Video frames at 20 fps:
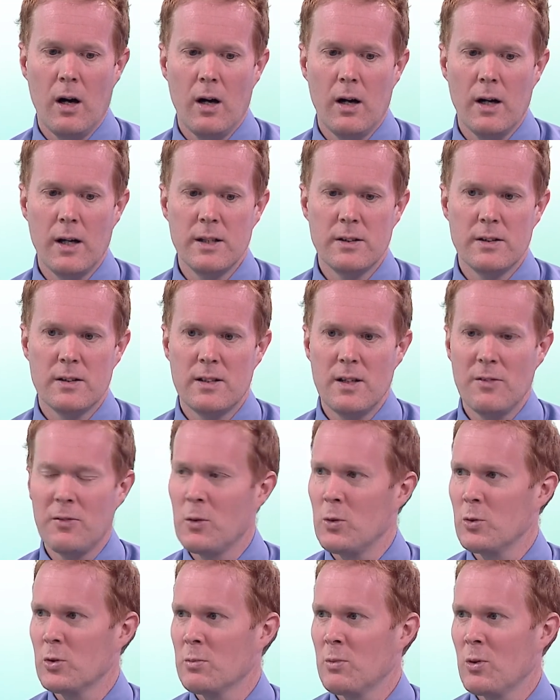it's
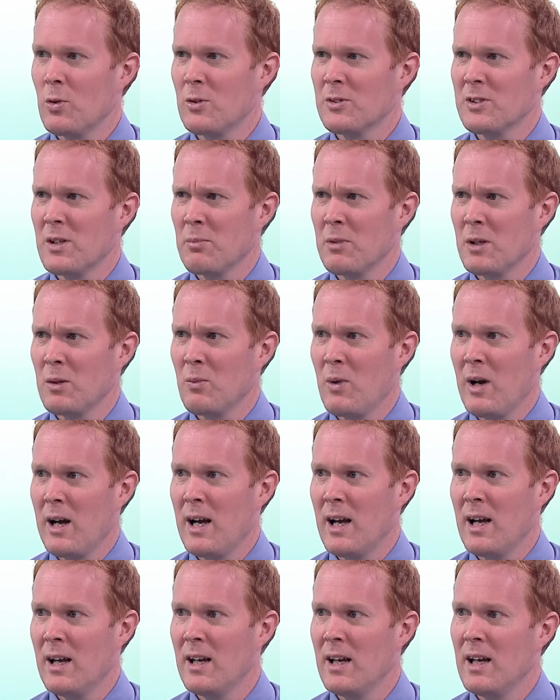difficult to model something
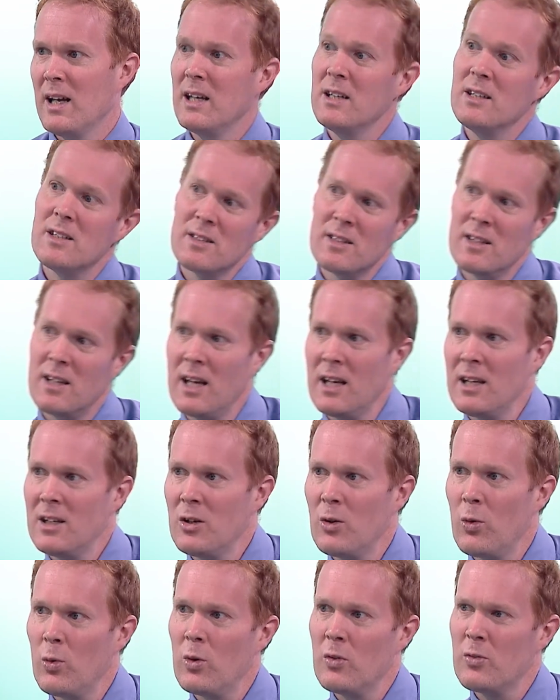where it isn't in
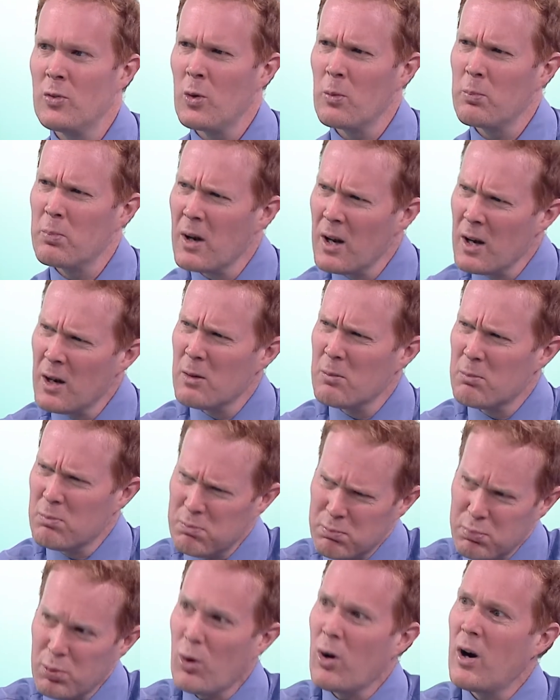all of your
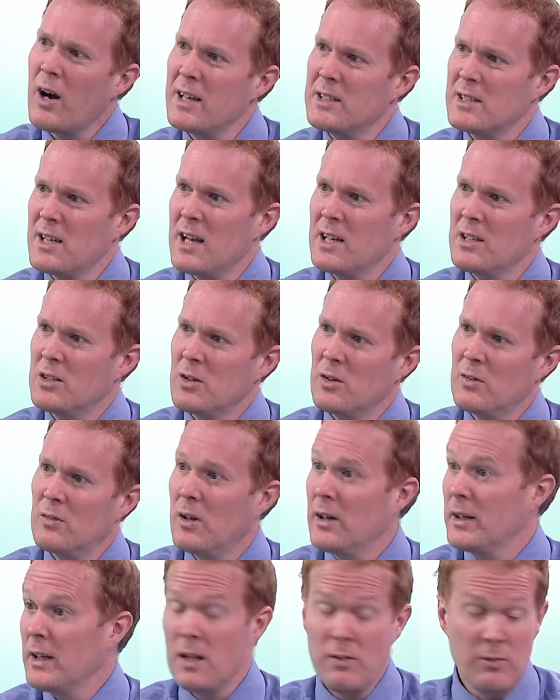prior data, if you
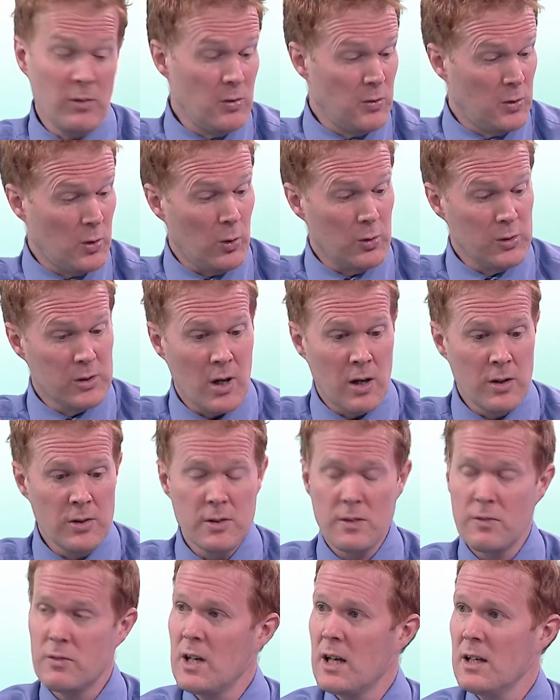like. Even if you've got tons
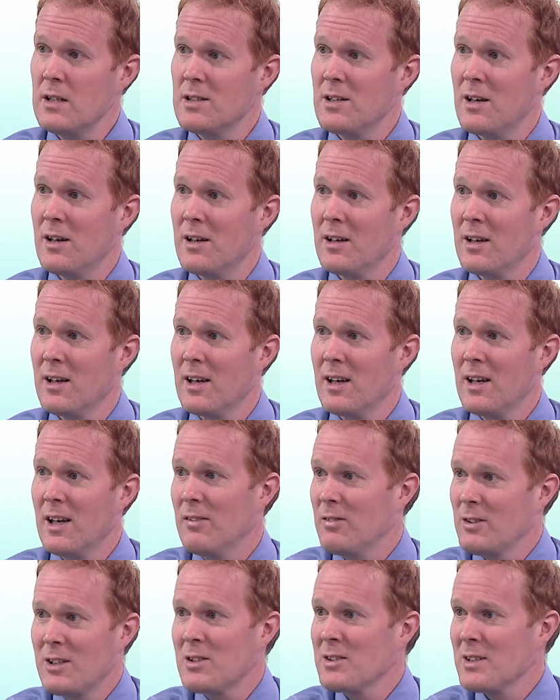of data, if
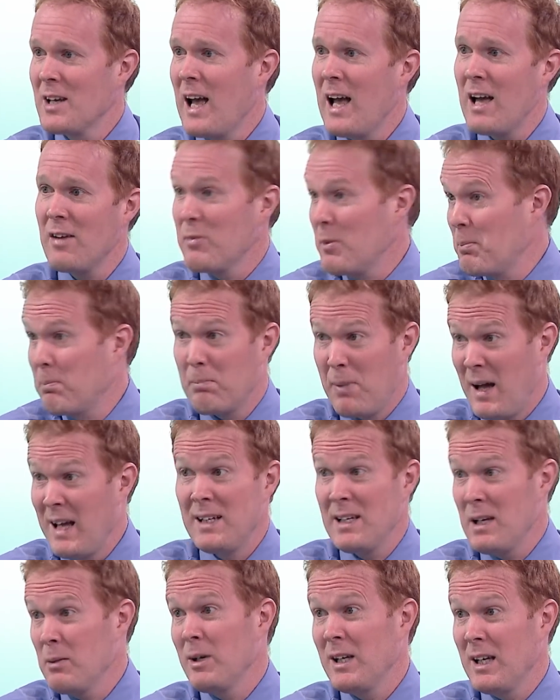it doesn't have a
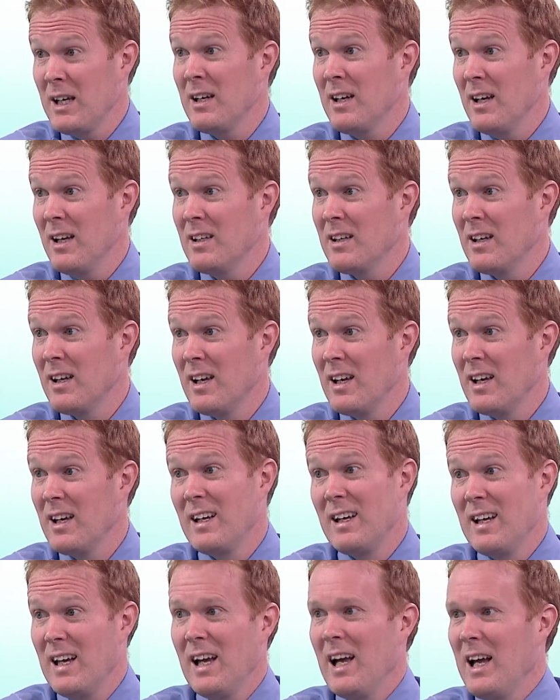pandemic in it,
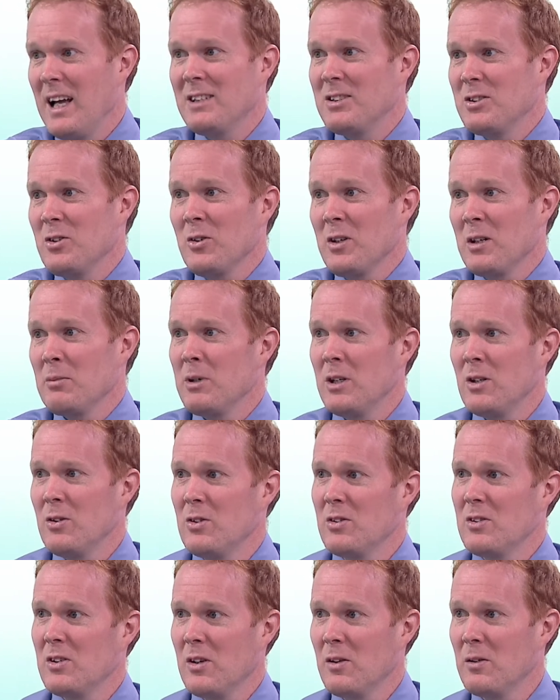it's not going to be
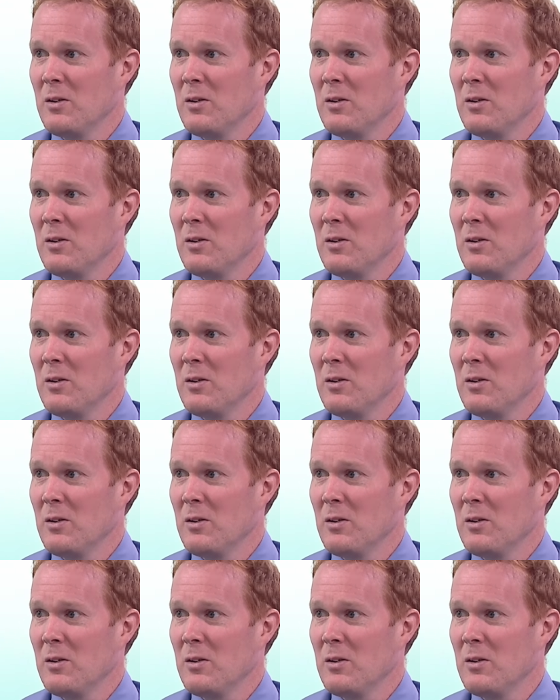used to you.